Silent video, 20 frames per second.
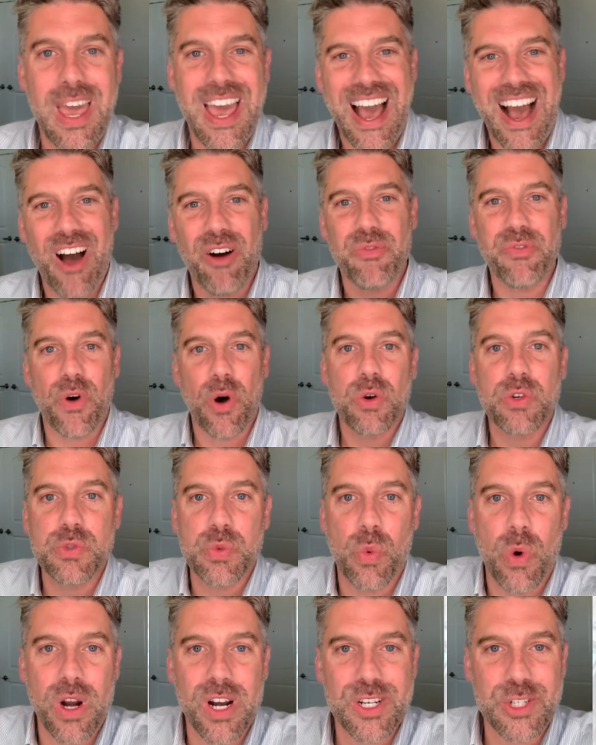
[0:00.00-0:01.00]
how folks
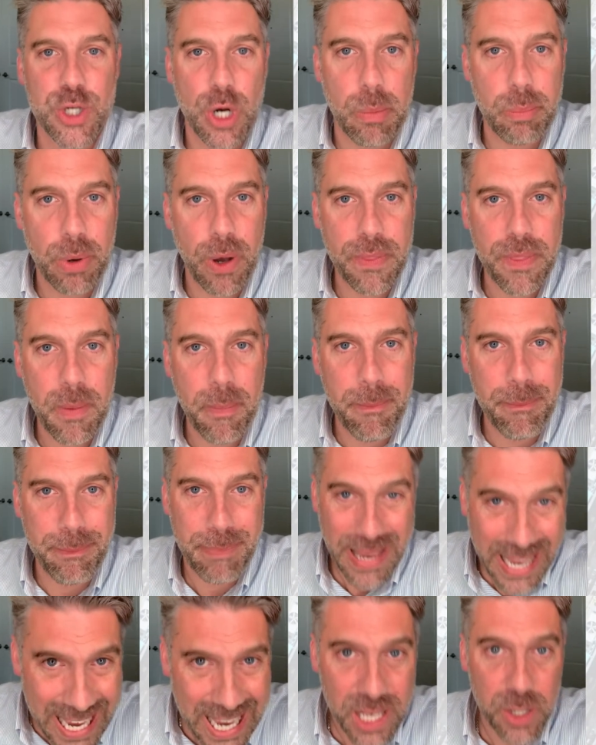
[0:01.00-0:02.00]
want to jump on the
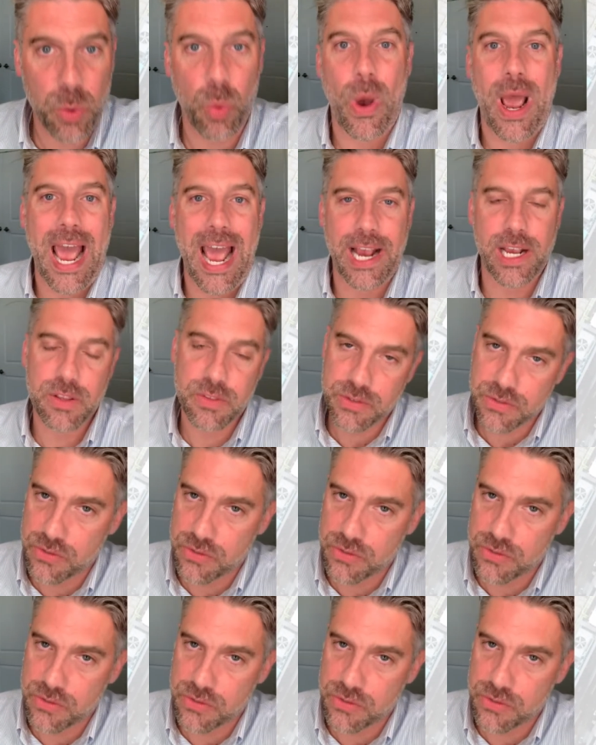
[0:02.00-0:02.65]
bandwagon.